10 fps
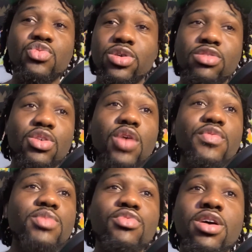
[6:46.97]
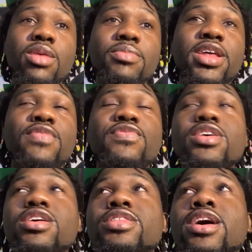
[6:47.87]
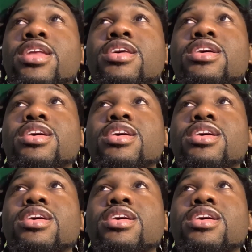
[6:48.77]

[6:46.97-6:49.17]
towards solving the problem, but I feel that